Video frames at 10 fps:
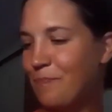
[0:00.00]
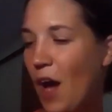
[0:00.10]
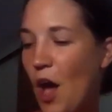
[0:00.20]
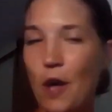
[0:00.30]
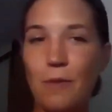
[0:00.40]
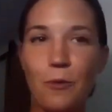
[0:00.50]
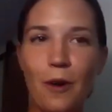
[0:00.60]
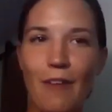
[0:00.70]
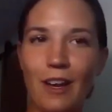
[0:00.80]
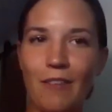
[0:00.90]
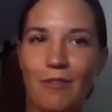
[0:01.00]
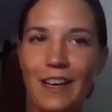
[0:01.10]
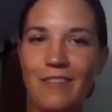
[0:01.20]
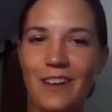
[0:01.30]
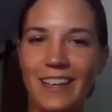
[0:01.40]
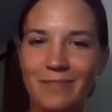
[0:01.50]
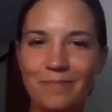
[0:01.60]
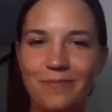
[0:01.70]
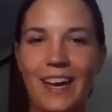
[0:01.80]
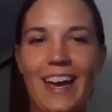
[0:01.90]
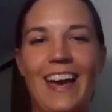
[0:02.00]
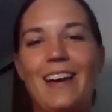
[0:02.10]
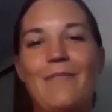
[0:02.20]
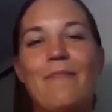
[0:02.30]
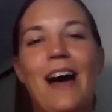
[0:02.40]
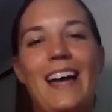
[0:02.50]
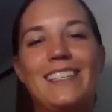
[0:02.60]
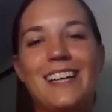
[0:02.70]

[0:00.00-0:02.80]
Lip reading: I hope you all have a lovely evening, and